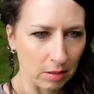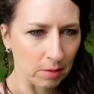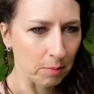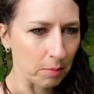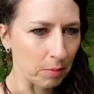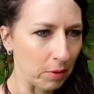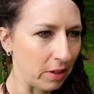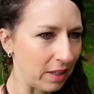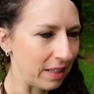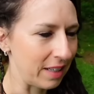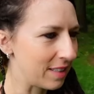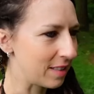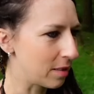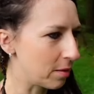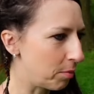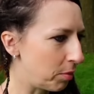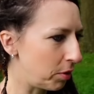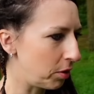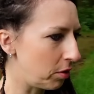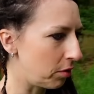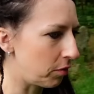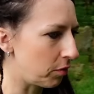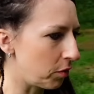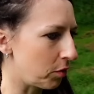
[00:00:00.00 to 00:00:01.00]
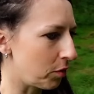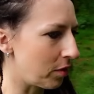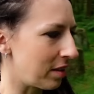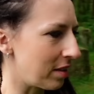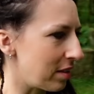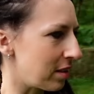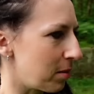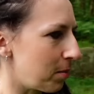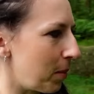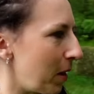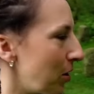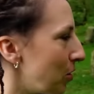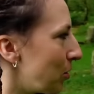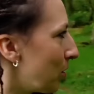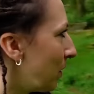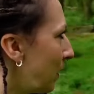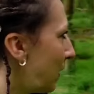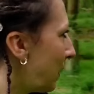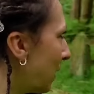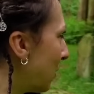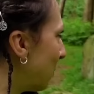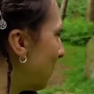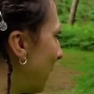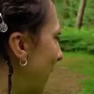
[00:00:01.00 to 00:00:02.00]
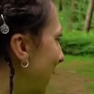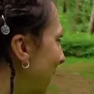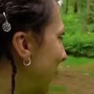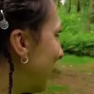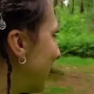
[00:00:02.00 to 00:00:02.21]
But it is a beautiful and special little place,